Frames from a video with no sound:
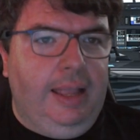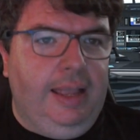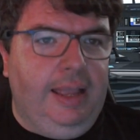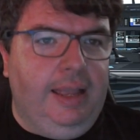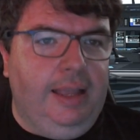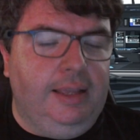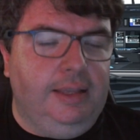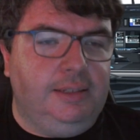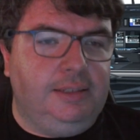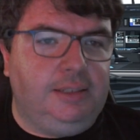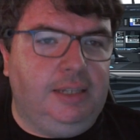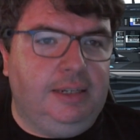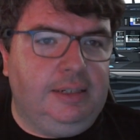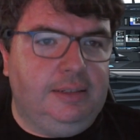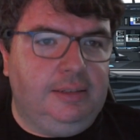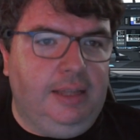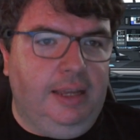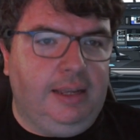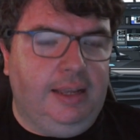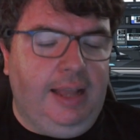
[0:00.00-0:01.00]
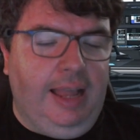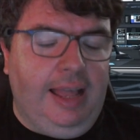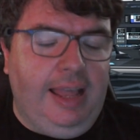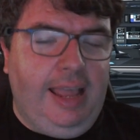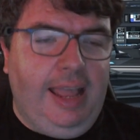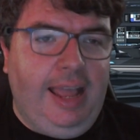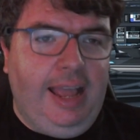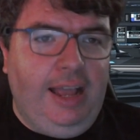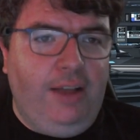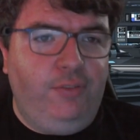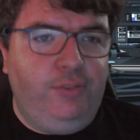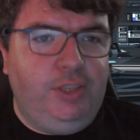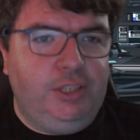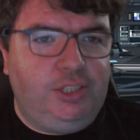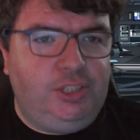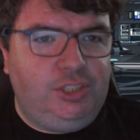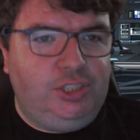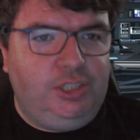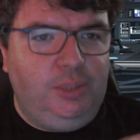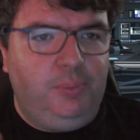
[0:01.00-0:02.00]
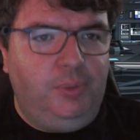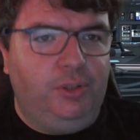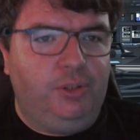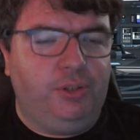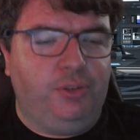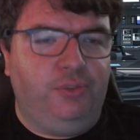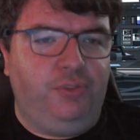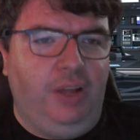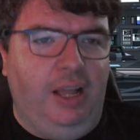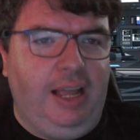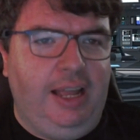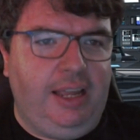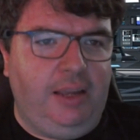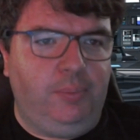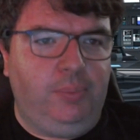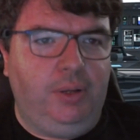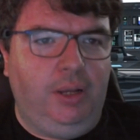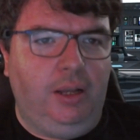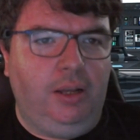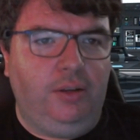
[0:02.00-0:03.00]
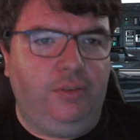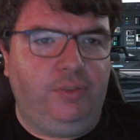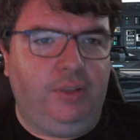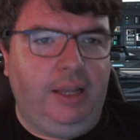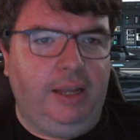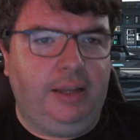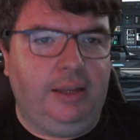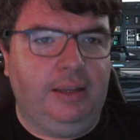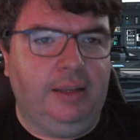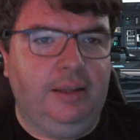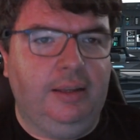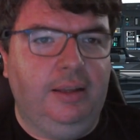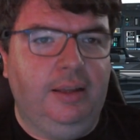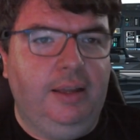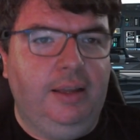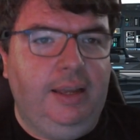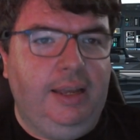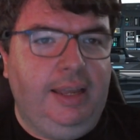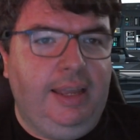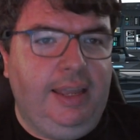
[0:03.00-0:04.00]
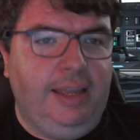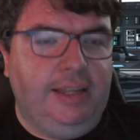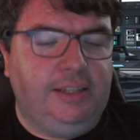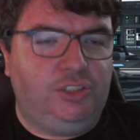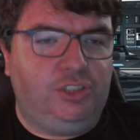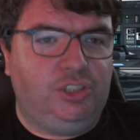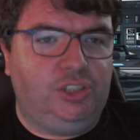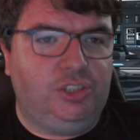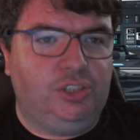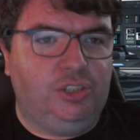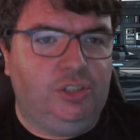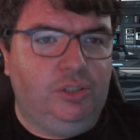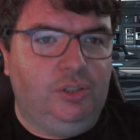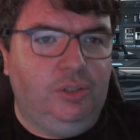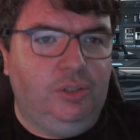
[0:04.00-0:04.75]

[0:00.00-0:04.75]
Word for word: is like I have this similar vibe of like it's